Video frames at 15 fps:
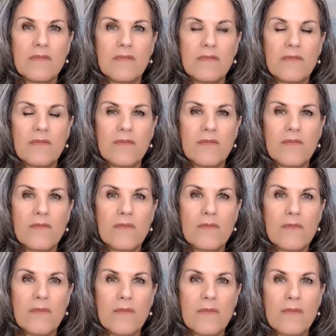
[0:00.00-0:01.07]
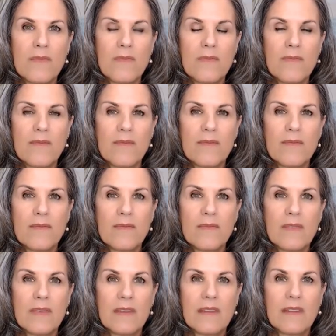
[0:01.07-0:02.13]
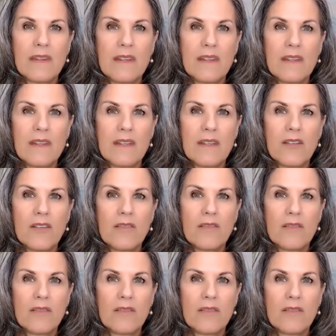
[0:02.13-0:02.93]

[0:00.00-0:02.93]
No words are spoken by the person on screen.